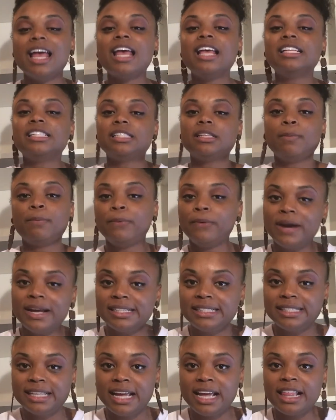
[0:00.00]
it's
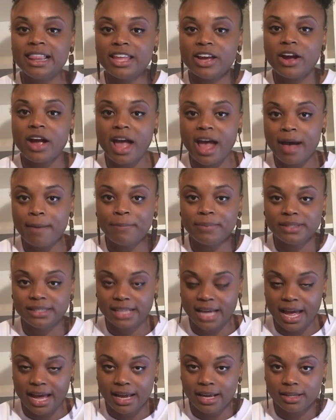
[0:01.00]
suppressing their
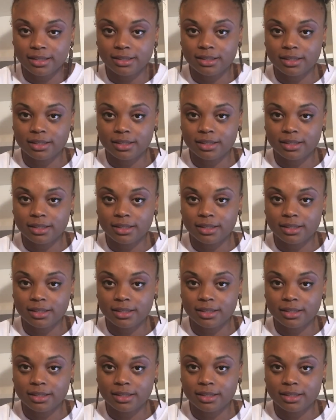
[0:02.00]
appetite.